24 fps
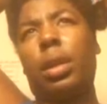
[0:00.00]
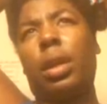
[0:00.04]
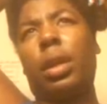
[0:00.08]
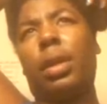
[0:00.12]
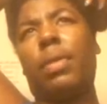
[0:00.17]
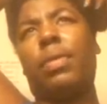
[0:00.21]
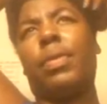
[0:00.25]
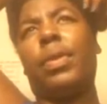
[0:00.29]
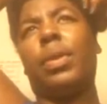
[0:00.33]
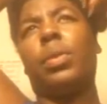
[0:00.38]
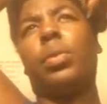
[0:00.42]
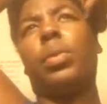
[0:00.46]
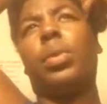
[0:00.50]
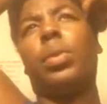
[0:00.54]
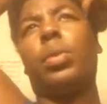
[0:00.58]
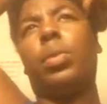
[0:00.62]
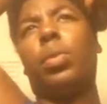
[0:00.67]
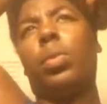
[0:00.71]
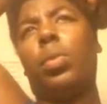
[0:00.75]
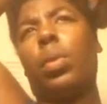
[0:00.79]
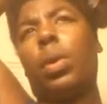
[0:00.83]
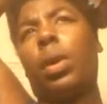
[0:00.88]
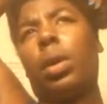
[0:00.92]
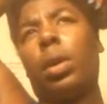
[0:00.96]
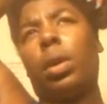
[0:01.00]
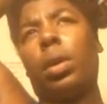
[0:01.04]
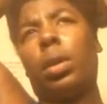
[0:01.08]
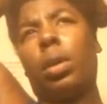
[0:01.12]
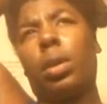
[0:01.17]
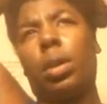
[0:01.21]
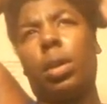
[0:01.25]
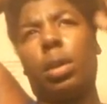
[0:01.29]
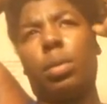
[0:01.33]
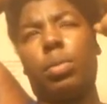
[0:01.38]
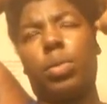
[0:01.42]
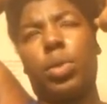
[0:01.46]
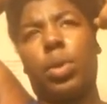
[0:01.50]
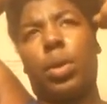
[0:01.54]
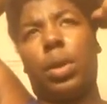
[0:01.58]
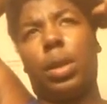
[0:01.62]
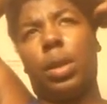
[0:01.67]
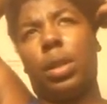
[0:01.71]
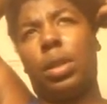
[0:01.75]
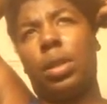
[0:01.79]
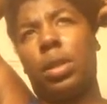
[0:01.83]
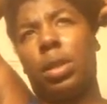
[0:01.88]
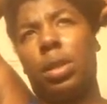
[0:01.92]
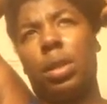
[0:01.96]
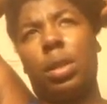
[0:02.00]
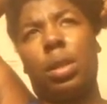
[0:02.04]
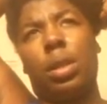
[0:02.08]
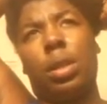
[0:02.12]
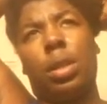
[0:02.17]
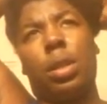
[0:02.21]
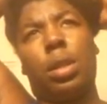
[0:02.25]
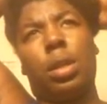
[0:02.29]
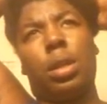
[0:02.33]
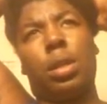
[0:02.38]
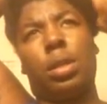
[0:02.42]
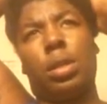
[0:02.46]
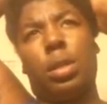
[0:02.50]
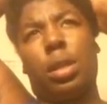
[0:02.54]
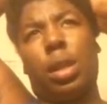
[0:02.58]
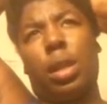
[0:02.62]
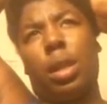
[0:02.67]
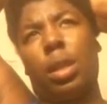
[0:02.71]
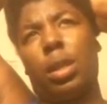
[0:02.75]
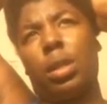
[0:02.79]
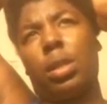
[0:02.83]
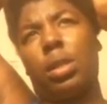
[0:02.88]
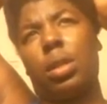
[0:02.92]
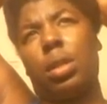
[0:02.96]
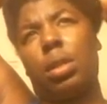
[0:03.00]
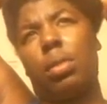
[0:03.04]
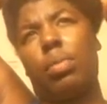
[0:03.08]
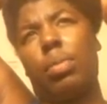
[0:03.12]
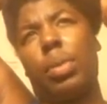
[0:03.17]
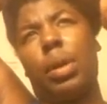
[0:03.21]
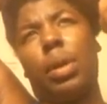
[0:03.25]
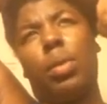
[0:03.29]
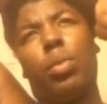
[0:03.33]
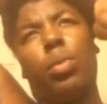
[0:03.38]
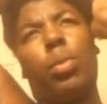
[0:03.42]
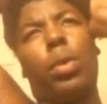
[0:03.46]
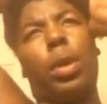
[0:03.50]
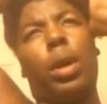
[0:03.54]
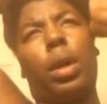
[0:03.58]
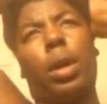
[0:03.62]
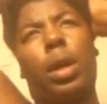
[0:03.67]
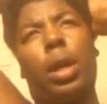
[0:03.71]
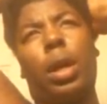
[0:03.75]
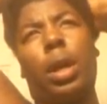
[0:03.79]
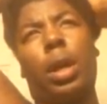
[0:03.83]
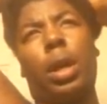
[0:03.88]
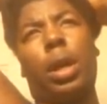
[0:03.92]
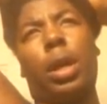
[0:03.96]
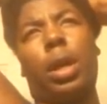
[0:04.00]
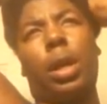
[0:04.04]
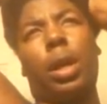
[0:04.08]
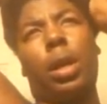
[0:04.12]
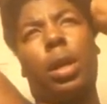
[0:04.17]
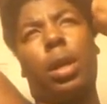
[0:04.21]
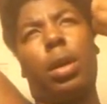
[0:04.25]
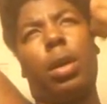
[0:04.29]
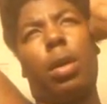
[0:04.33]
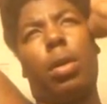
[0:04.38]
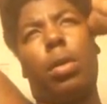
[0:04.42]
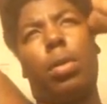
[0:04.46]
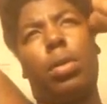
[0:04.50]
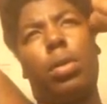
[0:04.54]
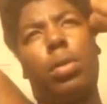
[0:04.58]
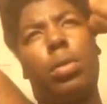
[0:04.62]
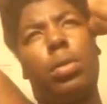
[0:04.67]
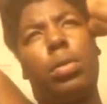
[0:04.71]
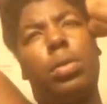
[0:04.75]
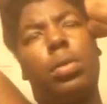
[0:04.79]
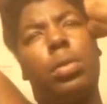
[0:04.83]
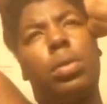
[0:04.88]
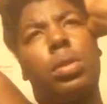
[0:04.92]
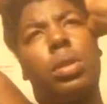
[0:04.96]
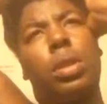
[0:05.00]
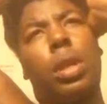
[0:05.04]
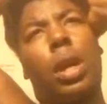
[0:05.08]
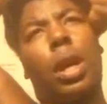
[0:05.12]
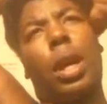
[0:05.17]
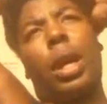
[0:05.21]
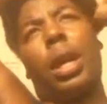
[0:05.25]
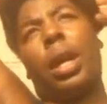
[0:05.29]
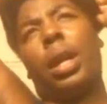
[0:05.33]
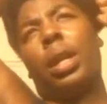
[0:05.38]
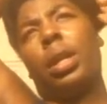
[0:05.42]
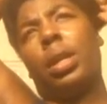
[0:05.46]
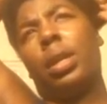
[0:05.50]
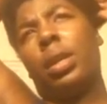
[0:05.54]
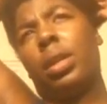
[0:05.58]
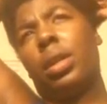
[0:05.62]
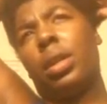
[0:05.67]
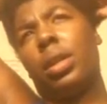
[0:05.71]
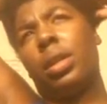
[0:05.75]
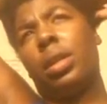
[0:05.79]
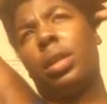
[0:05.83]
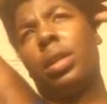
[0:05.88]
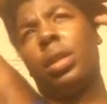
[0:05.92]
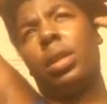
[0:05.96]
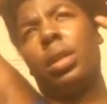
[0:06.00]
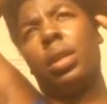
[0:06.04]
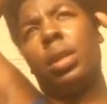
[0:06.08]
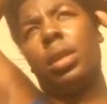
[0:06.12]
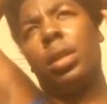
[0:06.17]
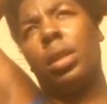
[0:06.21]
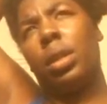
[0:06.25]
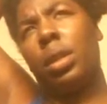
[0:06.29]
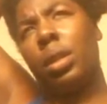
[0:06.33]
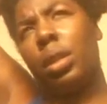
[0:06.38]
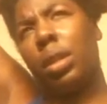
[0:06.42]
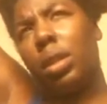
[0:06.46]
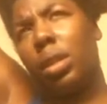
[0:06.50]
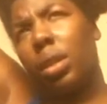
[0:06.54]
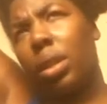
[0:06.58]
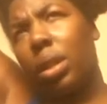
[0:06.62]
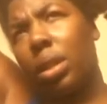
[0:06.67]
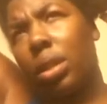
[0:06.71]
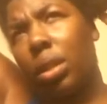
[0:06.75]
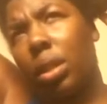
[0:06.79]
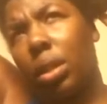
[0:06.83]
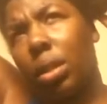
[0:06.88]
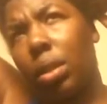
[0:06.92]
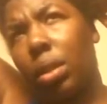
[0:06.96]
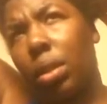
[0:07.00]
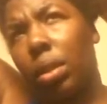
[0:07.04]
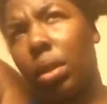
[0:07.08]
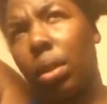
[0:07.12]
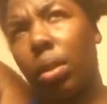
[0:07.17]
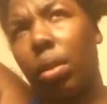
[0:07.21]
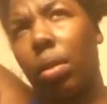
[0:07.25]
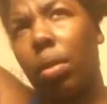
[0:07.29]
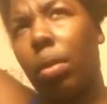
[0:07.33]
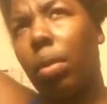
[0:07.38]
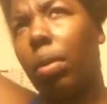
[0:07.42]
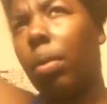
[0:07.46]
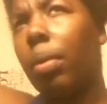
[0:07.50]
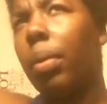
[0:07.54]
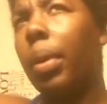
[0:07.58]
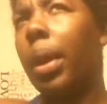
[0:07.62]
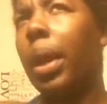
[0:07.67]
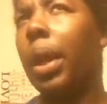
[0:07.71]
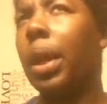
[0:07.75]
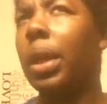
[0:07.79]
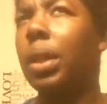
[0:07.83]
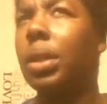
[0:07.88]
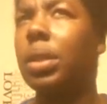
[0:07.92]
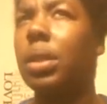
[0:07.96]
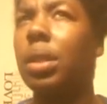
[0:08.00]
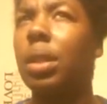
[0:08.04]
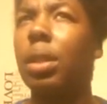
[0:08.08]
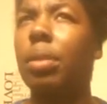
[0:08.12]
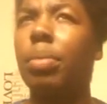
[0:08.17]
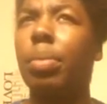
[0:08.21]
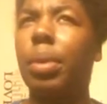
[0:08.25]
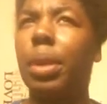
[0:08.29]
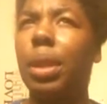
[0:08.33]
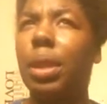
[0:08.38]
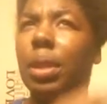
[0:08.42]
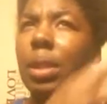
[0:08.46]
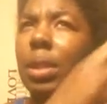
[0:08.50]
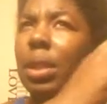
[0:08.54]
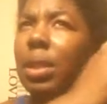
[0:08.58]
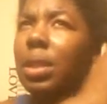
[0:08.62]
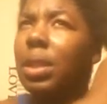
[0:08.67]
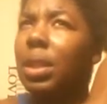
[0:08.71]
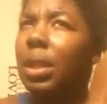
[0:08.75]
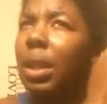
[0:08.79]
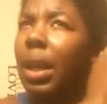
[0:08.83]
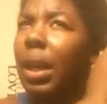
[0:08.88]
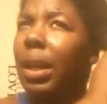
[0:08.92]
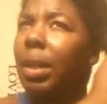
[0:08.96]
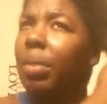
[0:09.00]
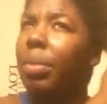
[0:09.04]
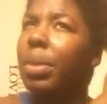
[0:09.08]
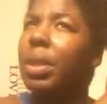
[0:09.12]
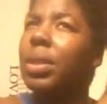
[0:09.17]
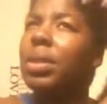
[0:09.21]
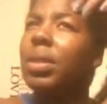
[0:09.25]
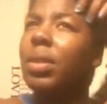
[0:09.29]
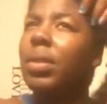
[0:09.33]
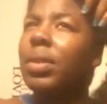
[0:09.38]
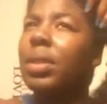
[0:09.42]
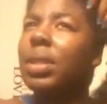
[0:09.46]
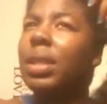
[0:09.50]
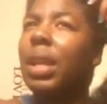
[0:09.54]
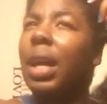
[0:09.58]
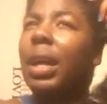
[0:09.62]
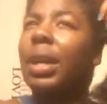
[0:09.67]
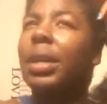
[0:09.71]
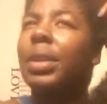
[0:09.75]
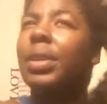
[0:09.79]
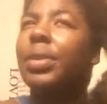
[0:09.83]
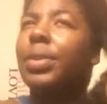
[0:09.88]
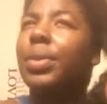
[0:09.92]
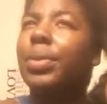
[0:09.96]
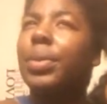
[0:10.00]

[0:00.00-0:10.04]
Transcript: If it will work, I'm trying to stick it into the bone where it goes and doesn't look crazy, but it doesn't like me, so it's not gonna